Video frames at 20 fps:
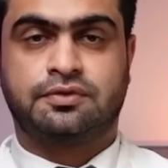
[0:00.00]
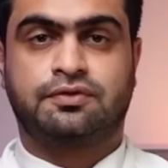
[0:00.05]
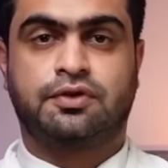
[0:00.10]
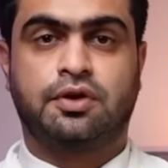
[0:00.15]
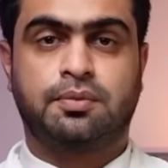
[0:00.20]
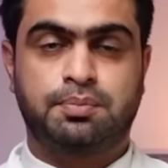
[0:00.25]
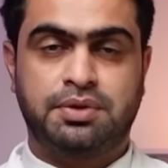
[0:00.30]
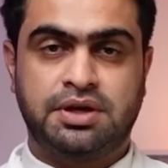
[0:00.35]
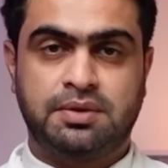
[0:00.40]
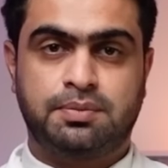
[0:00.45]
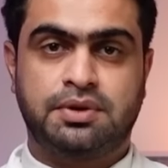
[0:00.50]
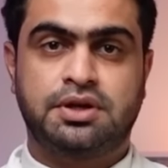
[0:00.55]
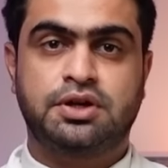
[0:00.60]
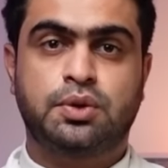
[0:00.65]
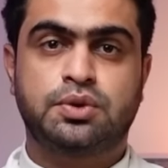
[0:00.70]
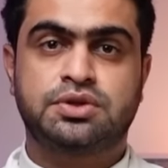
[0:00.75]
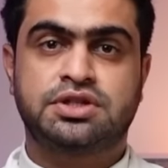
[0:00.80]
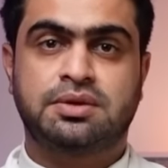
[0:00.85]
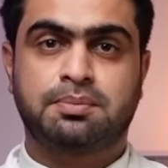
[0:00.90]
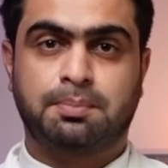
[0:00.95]
For people
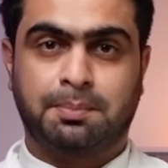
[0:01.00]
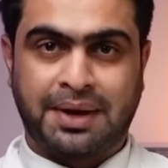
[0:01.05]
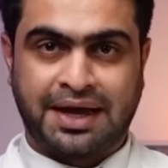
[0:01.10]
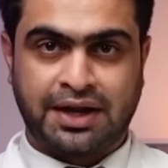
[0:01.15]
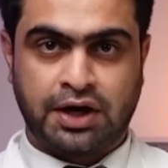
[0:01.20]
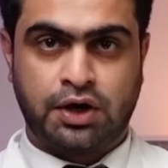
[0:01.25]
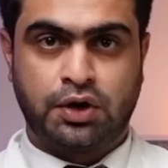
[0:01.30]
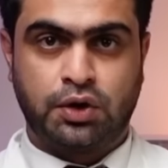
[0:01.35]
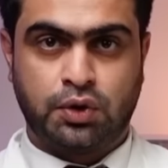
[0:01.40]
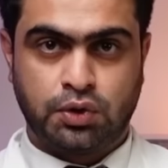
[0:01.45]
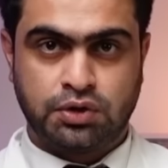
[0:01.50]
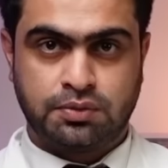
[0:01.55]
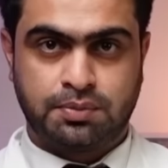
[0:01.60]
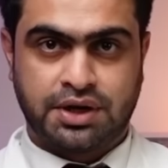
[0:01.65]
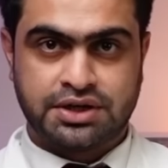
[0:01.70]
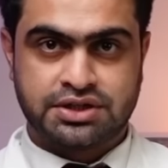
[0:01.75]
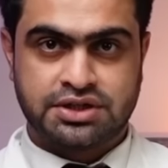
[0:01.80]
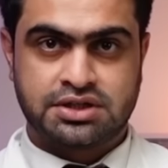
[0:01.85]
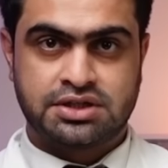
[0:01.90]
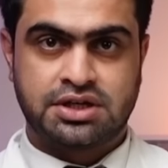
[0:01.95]
using manual
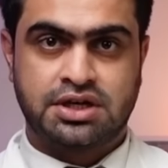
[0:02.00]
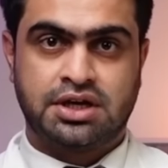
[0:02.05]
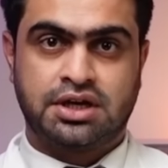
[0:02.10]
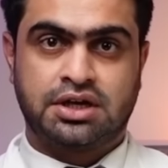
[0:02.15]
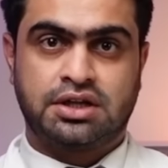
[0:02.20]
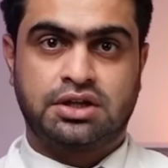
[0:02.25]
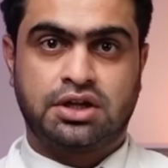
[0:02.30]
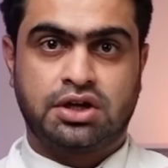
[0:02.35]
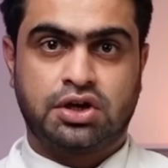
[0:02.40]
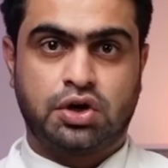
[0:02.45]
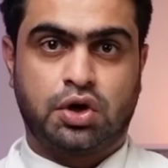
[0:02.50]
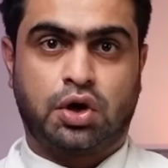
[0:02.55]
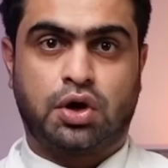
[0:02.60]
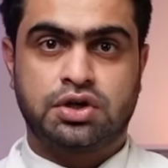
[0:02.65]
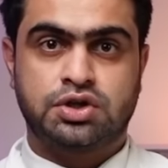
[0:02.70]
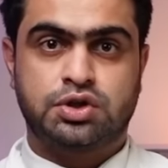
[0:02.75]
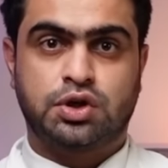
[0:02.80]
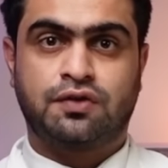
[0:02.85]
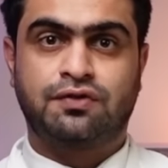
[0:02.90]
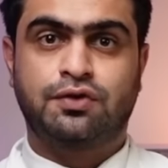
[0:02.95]
toothbrushes, the
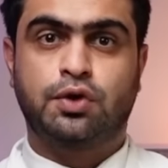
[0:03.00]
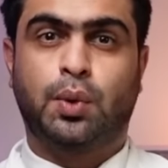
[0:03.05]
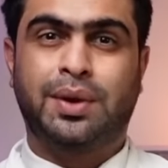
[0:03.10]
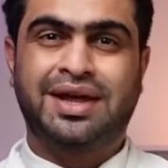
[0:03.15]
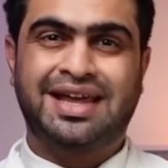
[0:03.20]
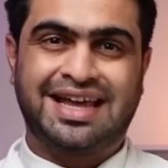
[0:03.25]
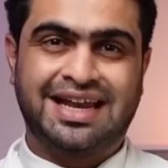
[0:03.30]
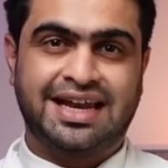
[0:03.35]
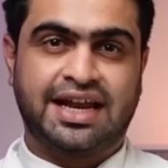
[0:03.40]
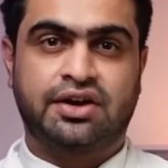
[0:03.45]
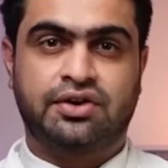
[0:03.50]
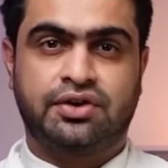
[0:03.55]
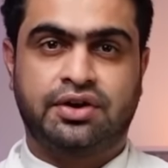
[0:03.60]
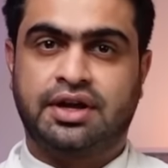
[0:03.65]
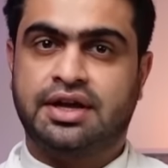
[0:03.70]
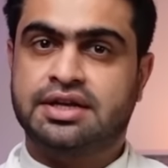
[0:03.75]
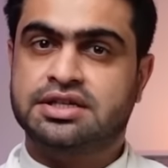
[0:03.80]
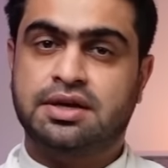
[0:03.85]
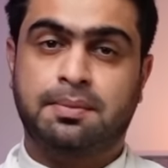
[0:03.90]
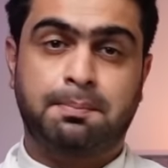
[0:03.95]
cost of going
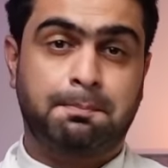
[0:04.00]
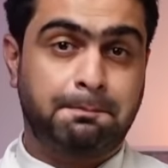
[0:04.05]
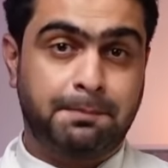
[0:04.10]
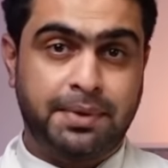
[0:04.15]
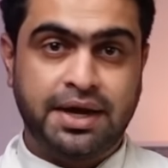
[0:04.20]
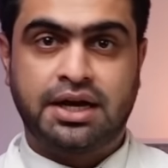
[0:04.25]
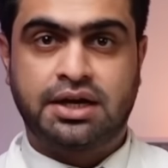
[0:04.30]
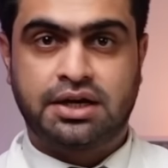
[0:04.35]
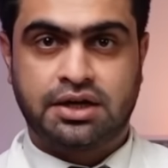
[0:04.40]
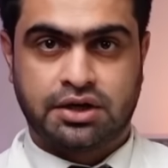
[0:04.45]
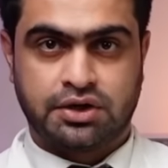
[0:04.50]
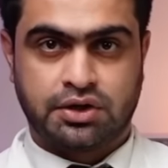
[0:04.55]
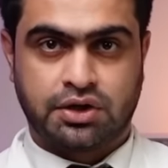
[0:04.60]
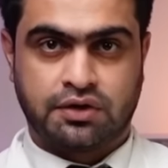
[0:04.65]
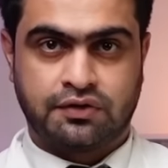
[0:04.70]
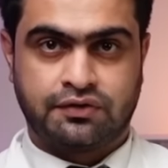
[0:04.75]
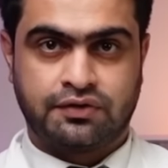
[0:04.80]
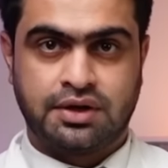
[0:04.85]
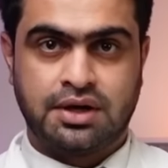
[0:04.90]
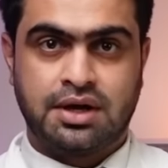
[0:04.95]
electric is a big
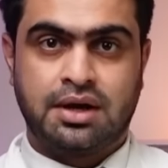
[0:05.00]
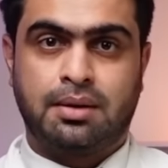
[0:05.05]
turnoff.